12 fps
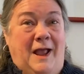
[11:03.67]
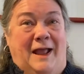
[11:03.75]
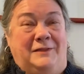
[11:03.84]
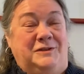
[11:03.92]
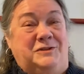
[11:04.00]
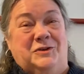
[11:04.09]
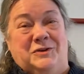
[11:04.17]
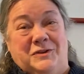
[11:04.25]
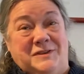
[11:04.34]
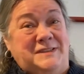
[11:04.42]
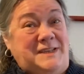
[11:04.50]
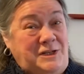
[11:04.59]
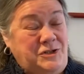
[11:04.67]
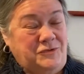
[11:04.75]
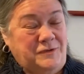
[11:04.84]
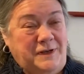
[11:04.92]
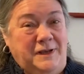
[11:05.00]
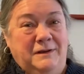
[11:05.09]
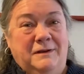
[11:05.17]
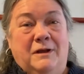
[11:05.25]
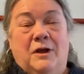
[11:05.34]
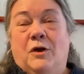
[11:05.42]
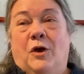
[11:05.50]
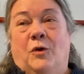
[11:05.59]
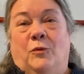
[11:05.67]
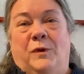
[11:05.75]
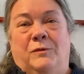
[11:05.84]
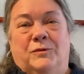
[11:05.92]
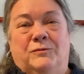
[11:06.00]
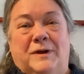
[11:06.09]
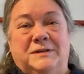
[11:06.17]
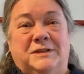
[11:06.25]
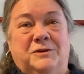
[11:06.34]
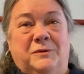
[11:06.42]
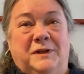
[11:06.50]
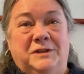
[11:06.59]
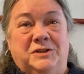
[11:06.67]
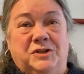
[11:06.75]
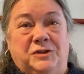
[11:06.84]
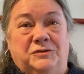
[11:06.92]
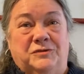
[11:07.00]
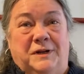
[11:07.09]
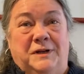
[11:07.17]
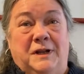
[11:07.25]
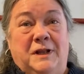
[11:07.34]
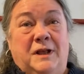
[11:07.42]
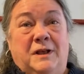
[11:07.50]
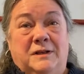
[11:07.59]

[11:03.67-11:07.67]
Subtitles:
At the turn of the century, we were rescuing the children